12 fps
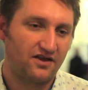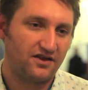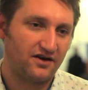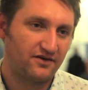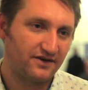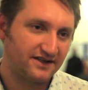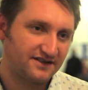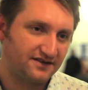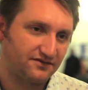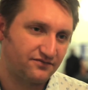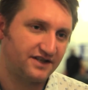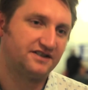there
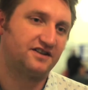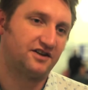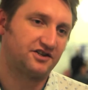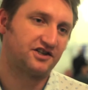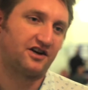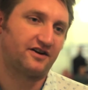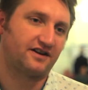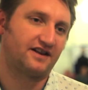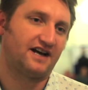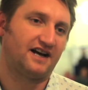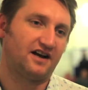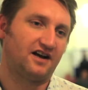is research showing
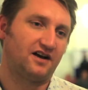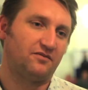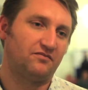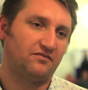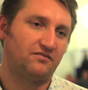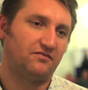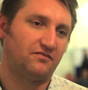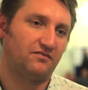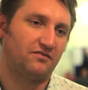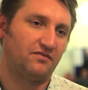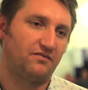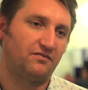that um,
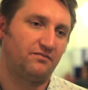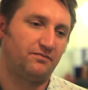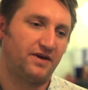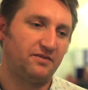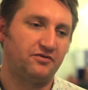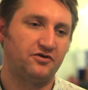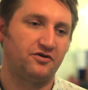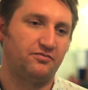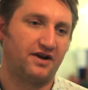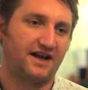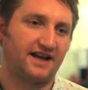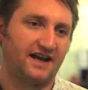people who
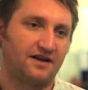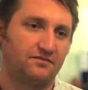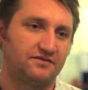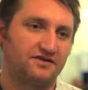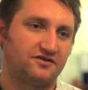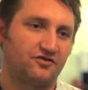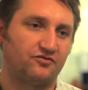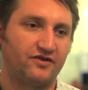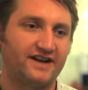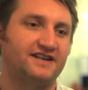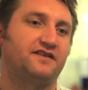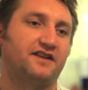play games
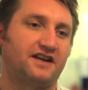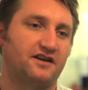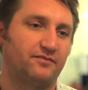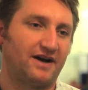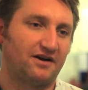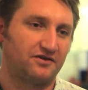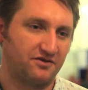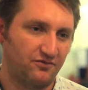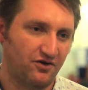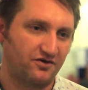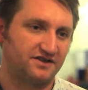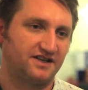already think about
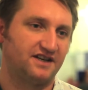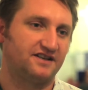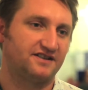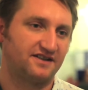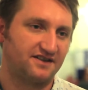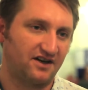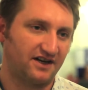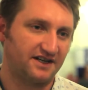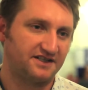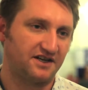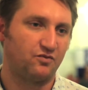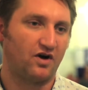democracy,
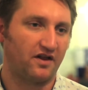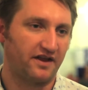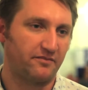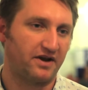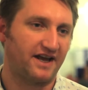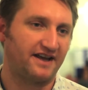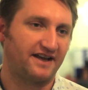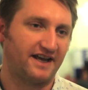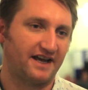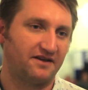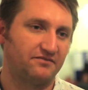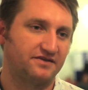society while they're playing
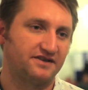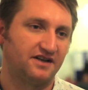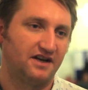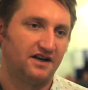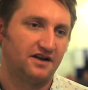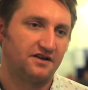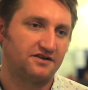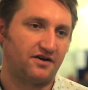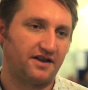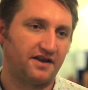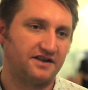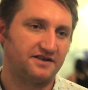games. So I
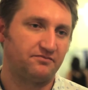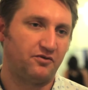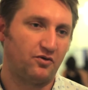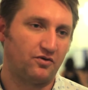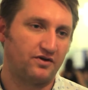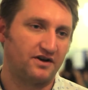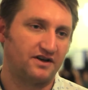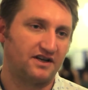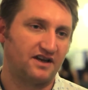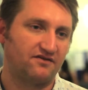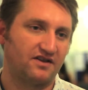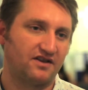think it's important,
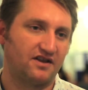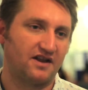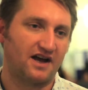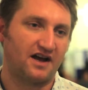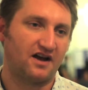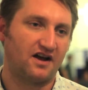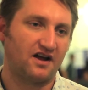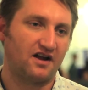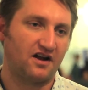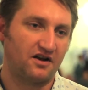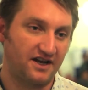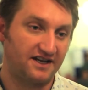given that
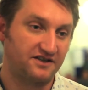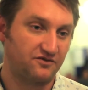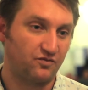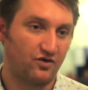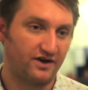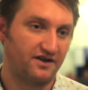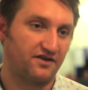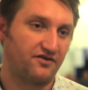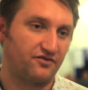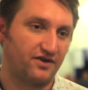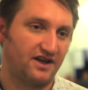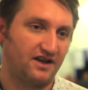at least one in
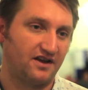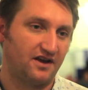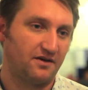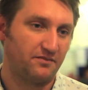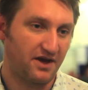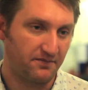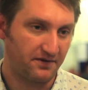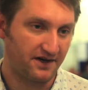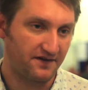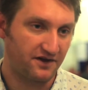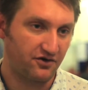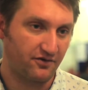three people
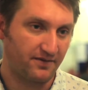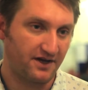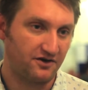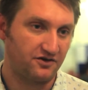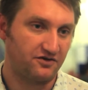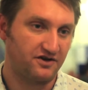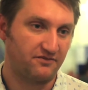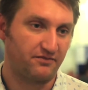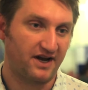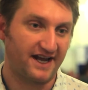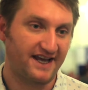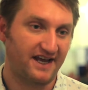in the European Union
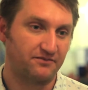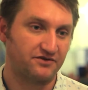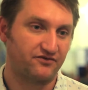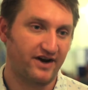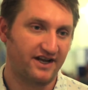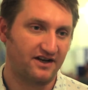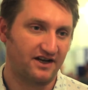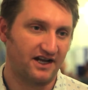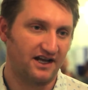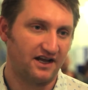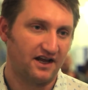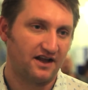play games
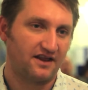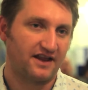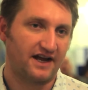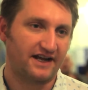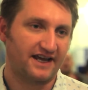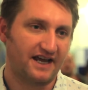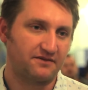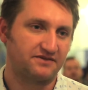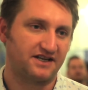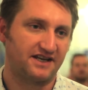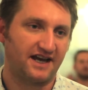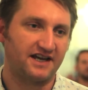regularly, that games
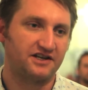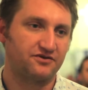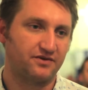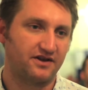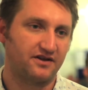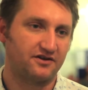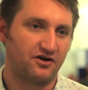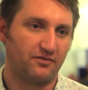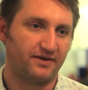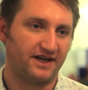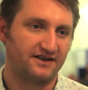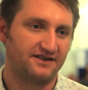engage with the
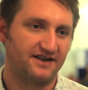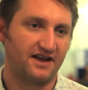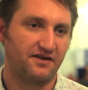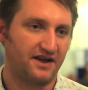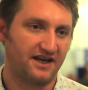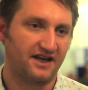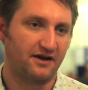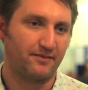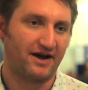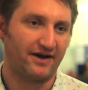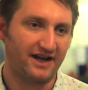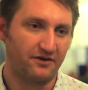topics they're thinking
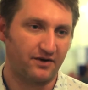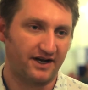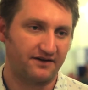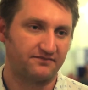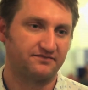about anyway.